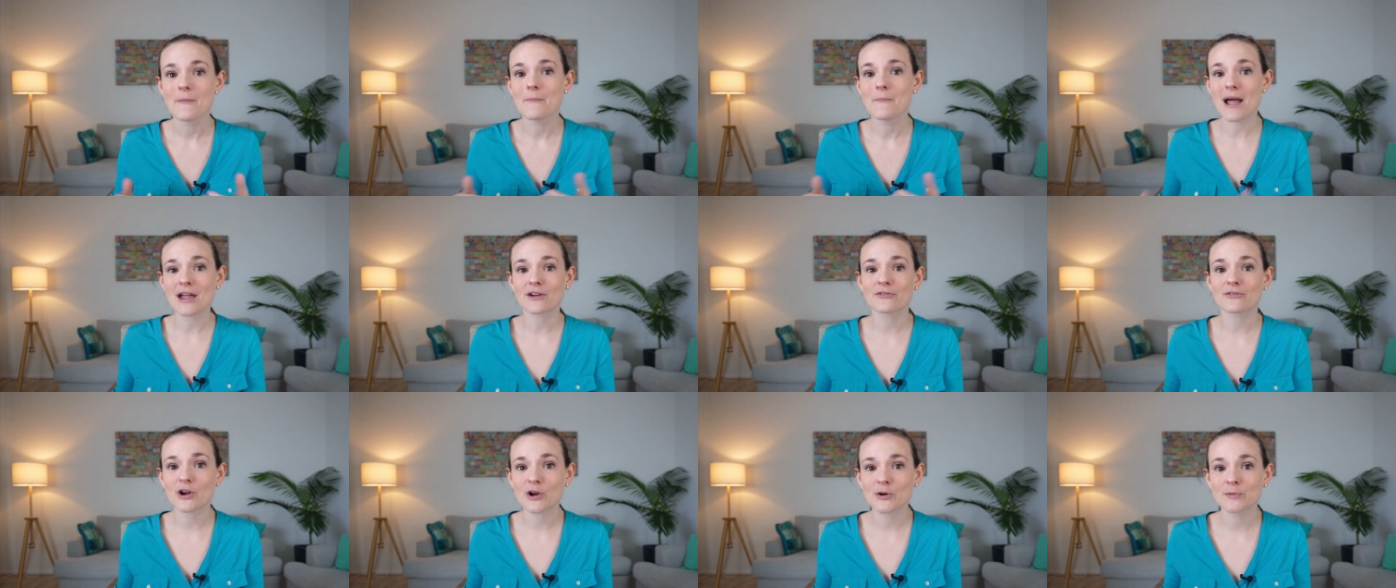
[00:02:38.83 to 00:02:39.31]

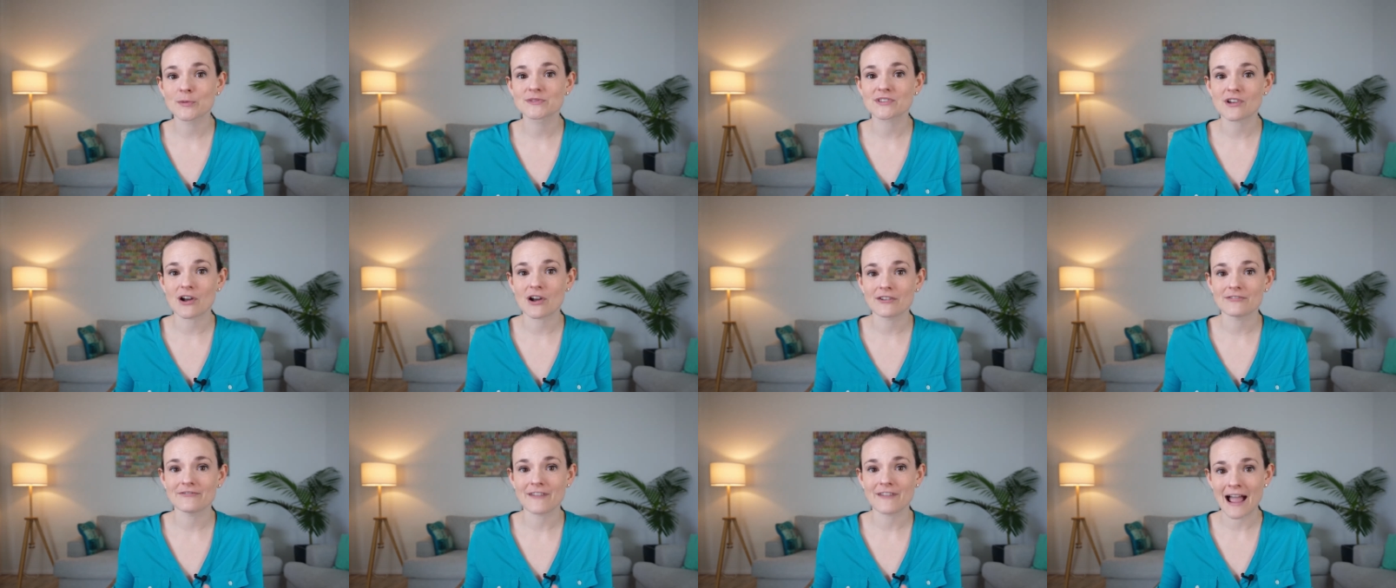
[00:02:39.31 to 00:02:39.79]

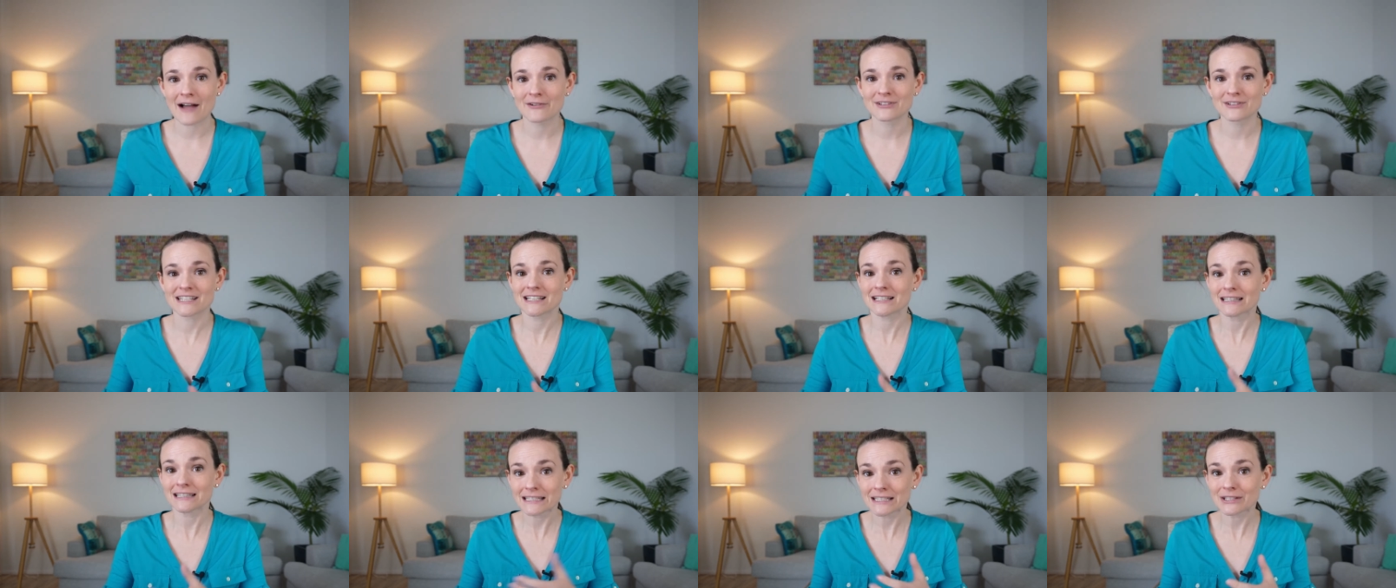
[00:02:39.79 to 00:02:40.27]
Microbes are
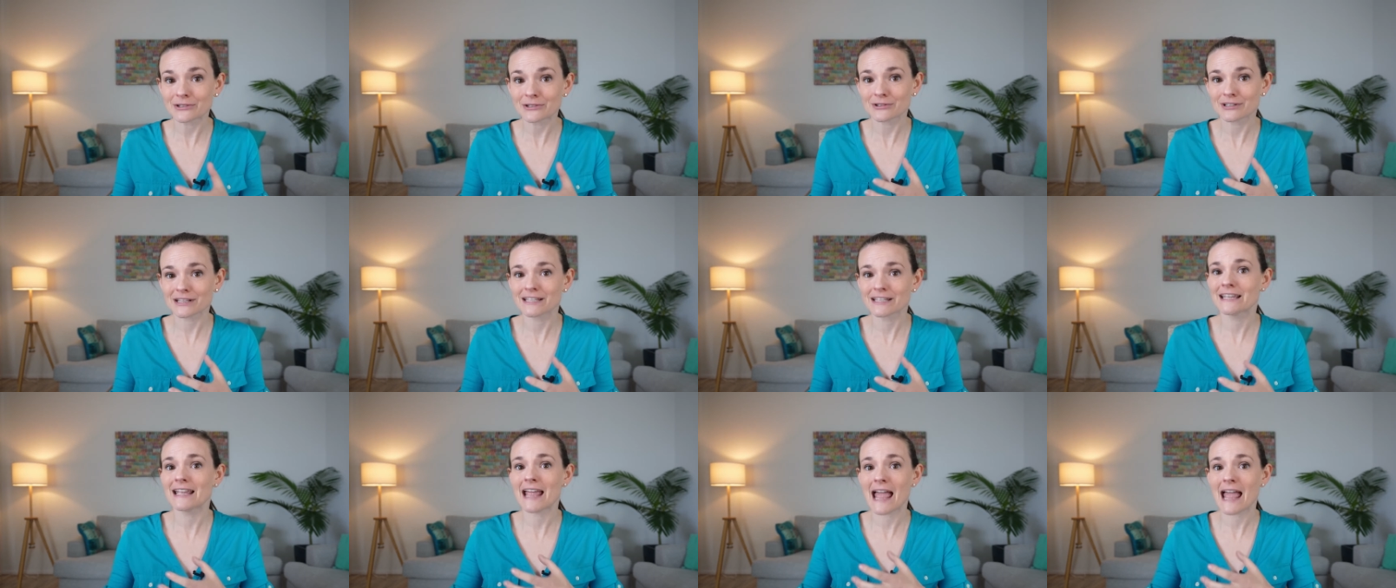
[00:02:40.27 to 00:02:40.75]
found in
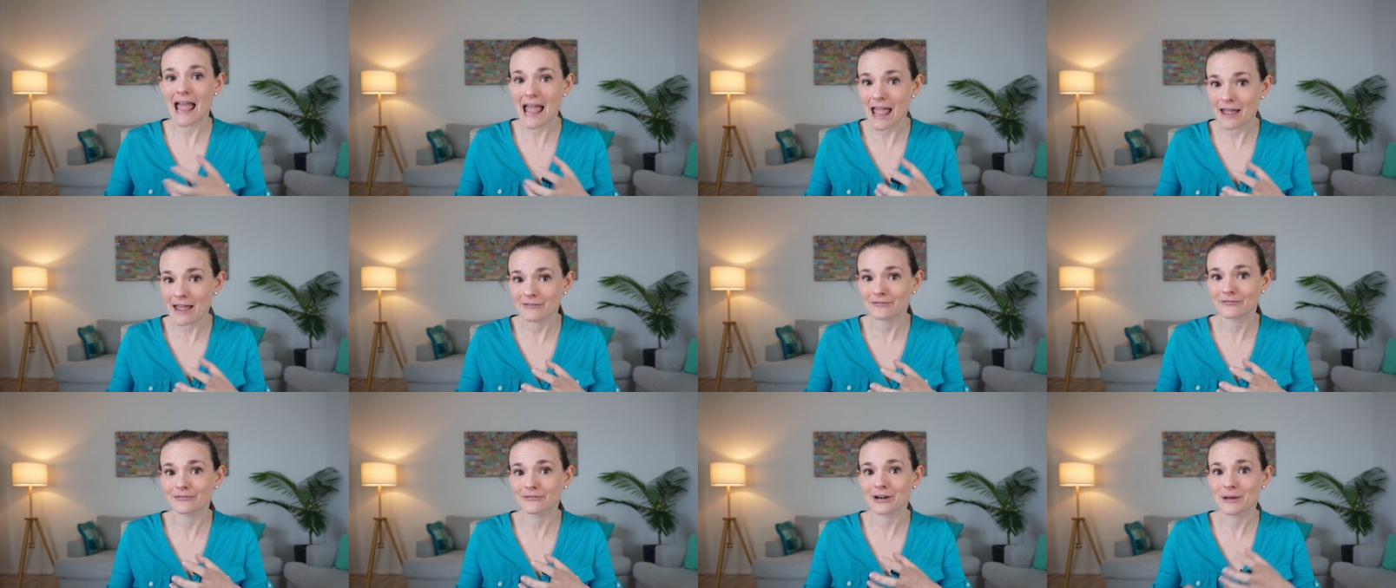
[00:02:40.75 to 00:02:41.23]
literally
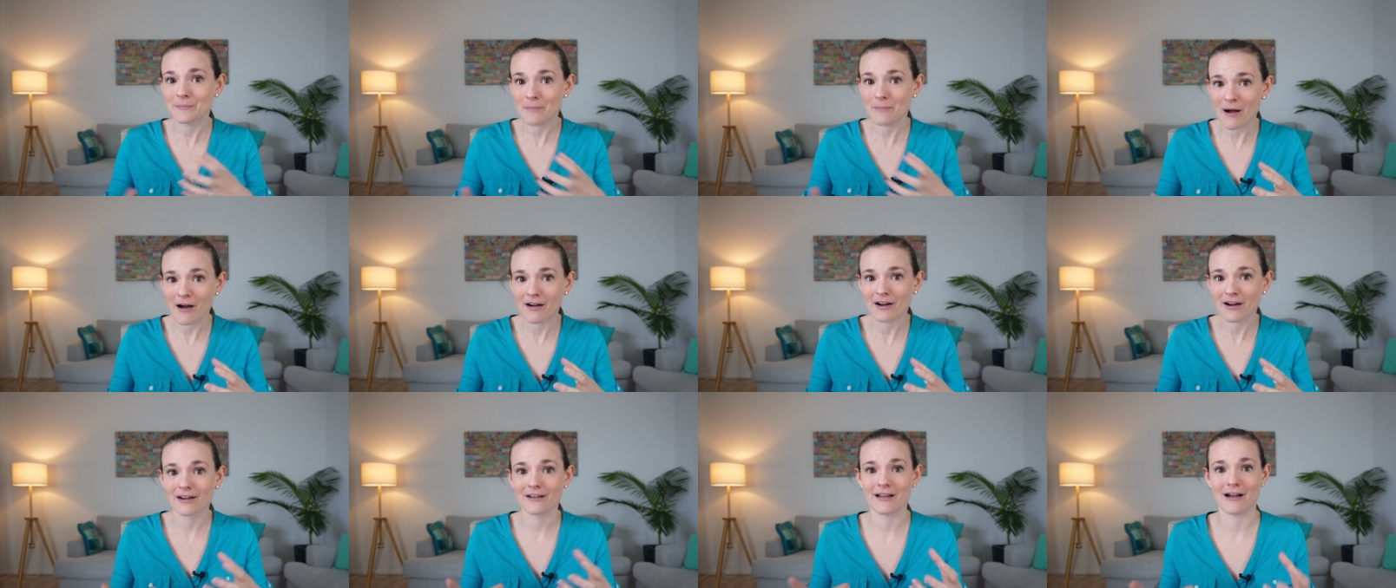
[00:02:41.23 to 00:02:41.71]
every
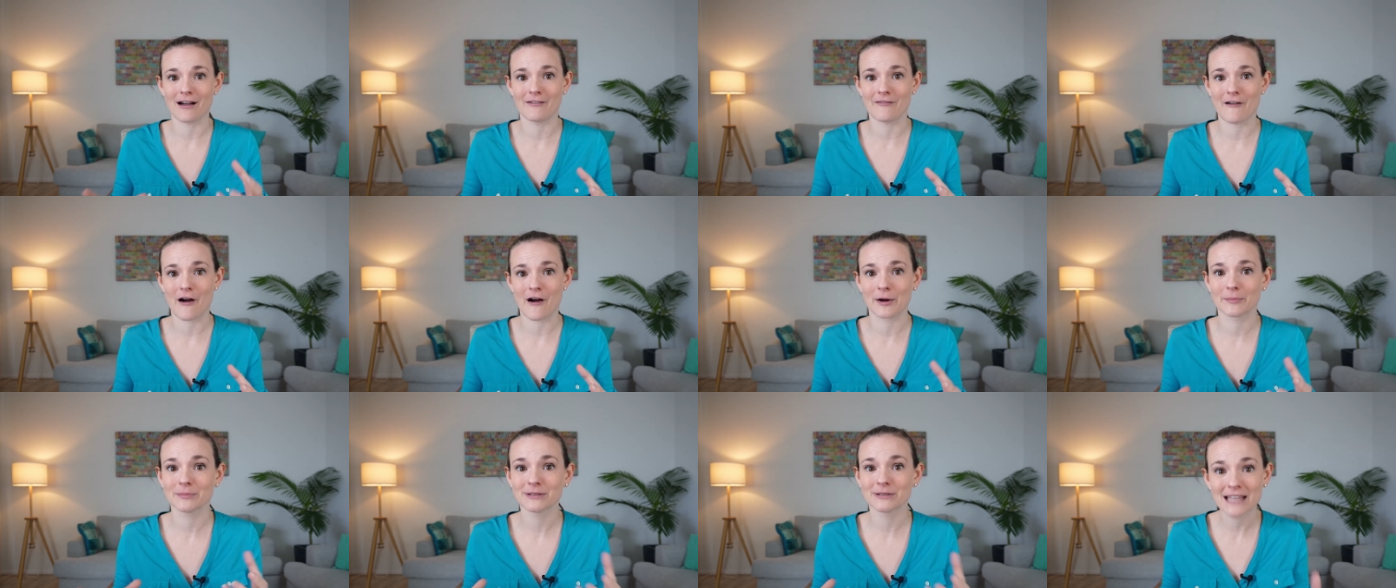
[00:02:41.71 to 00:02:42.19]
part
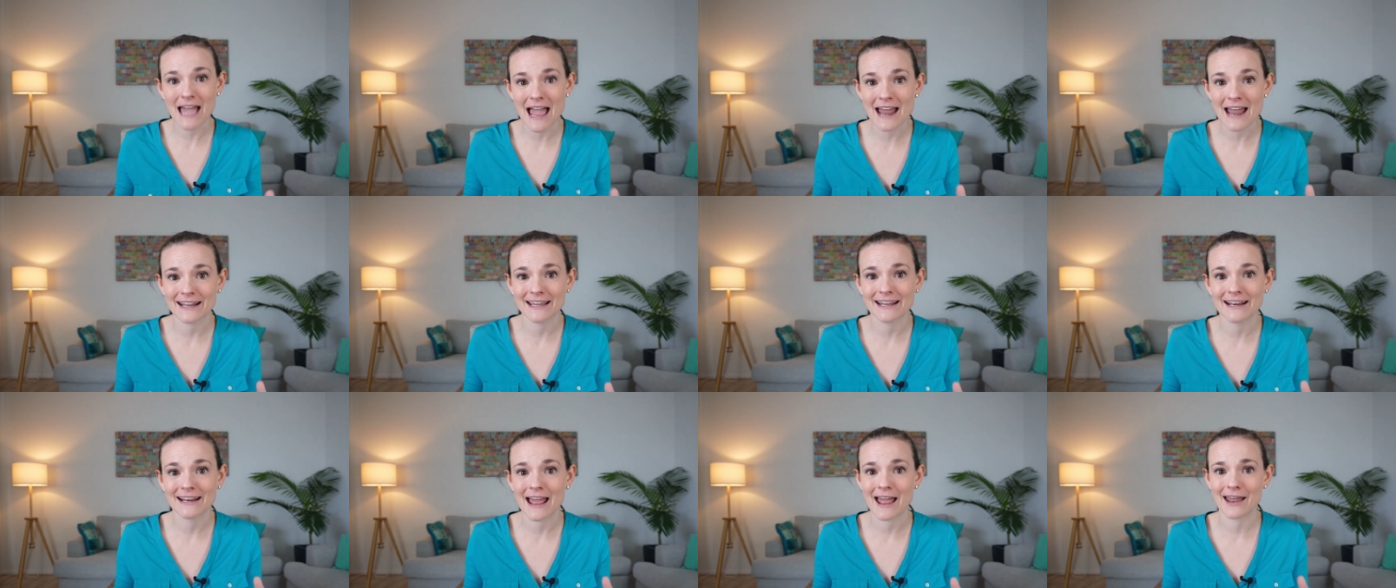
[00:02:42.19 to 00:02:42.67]
of our
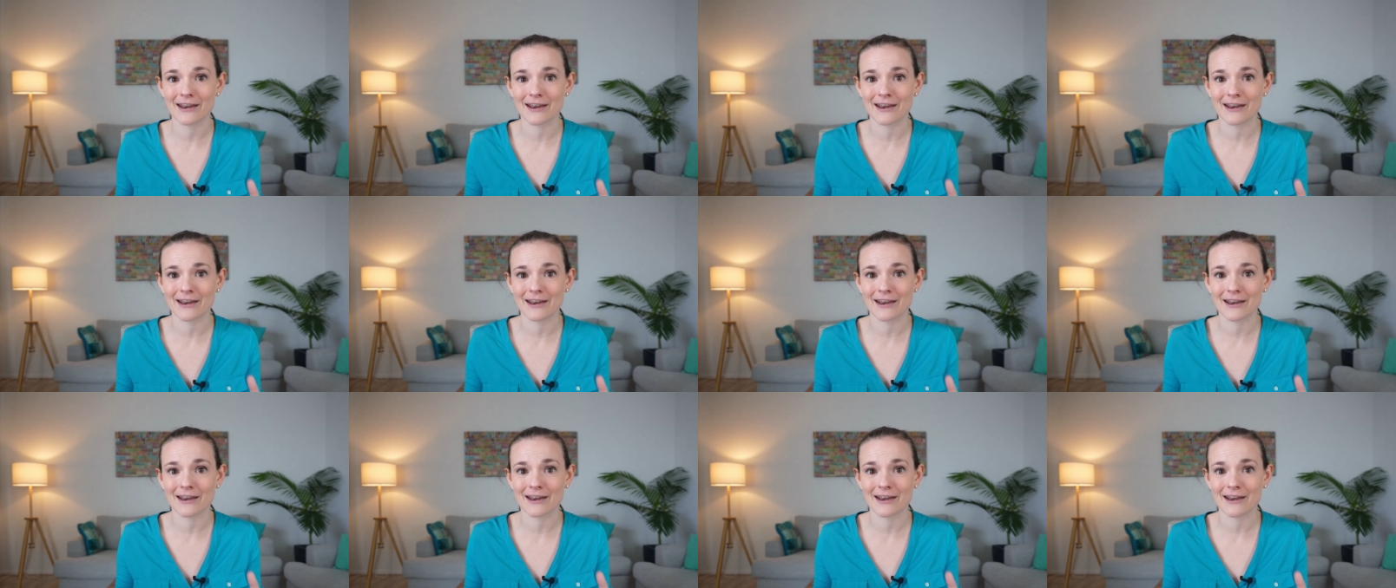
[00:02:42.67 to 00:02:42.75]
planet,